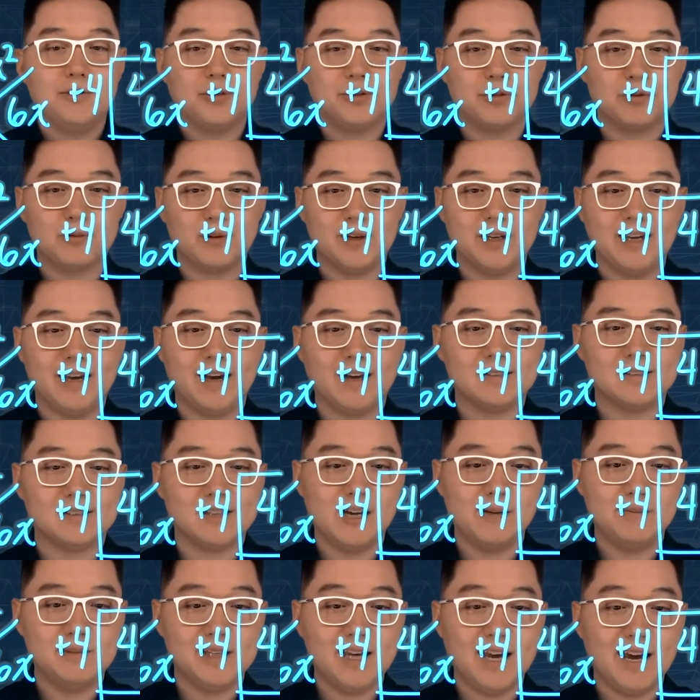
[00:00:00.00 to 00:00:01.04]
3x
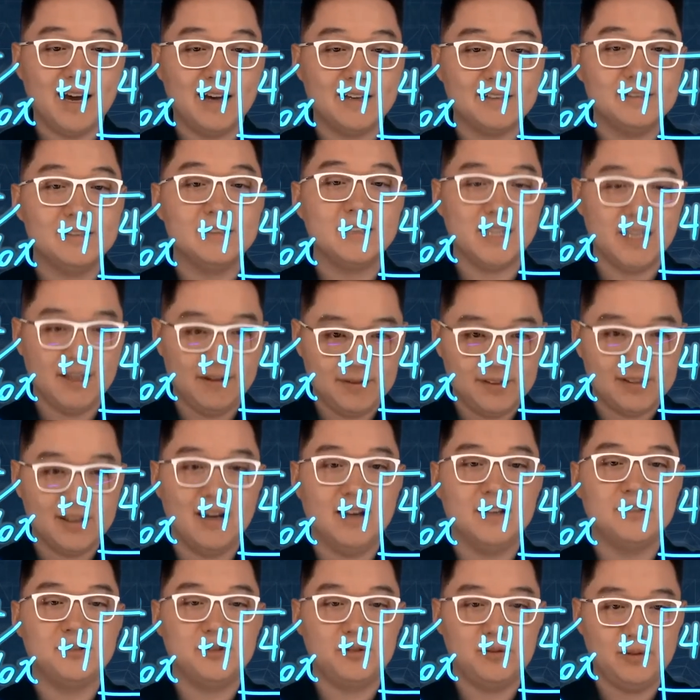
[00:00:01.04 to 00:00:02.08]
times x gives
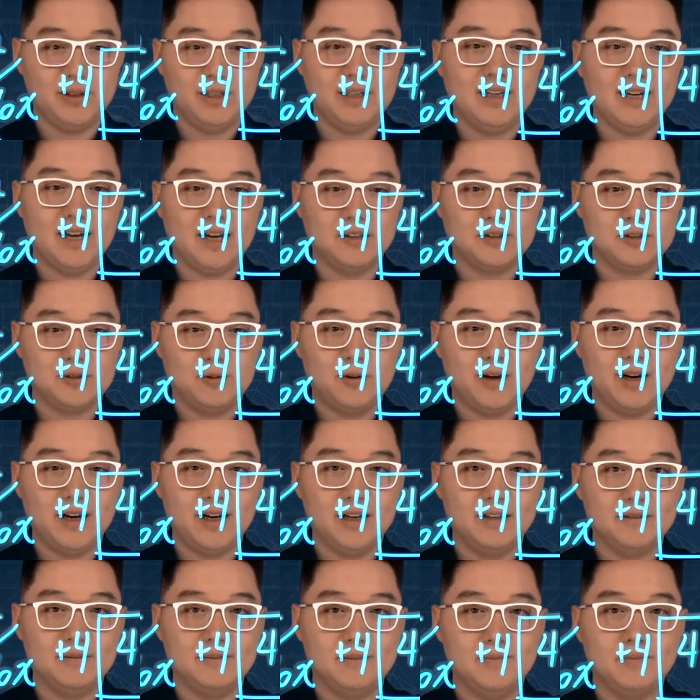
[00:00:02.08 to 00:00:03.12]
us 3x
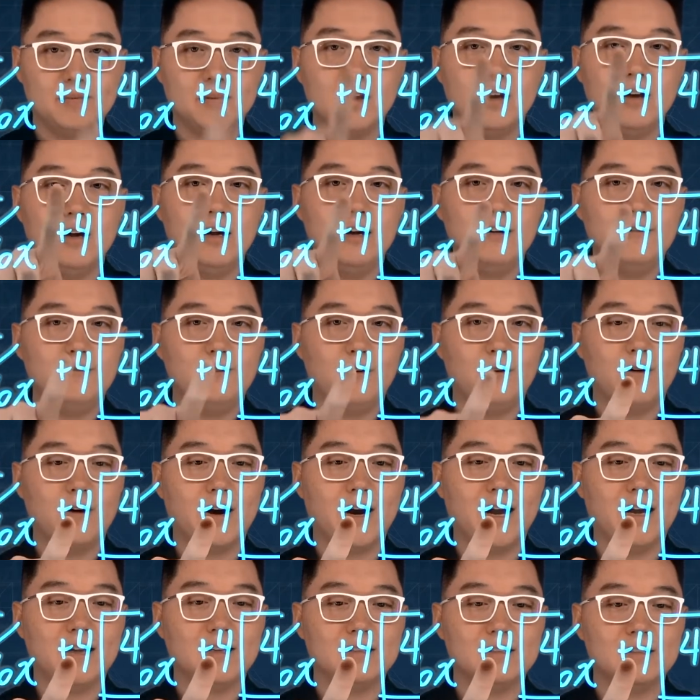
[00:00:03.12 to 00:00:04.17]
squared.
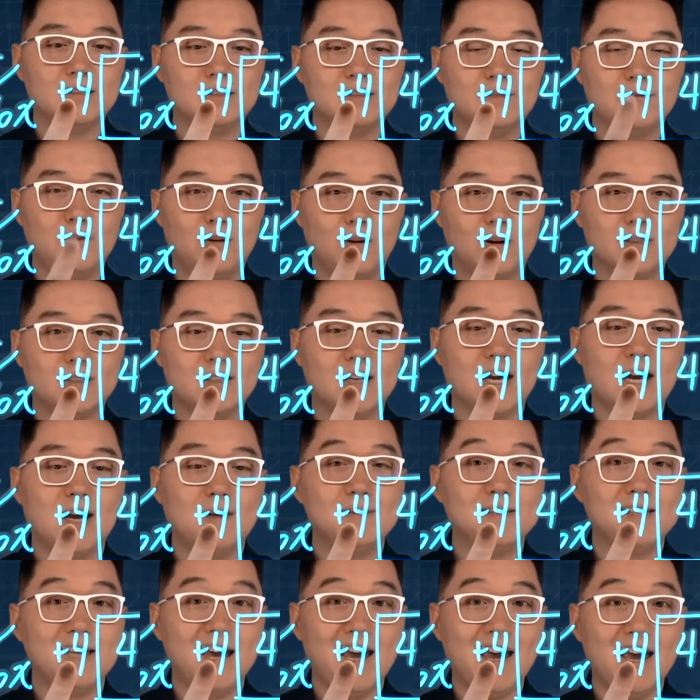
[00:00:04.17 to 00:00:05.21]
4
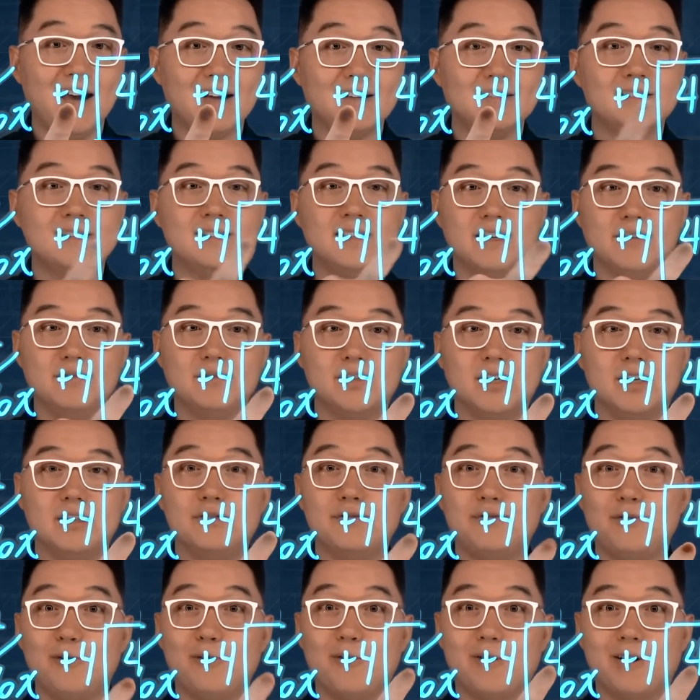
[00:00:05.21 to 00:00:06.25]
times x gives us
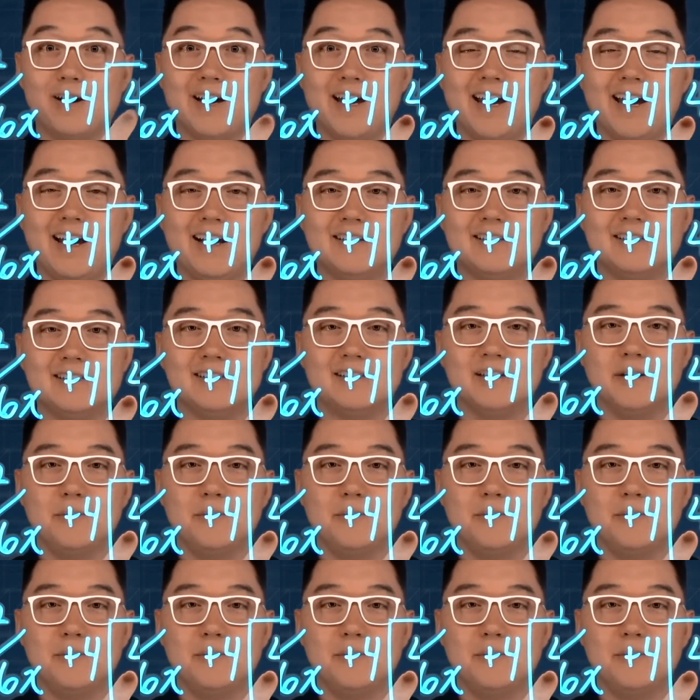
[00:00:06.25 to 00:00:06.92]
4x.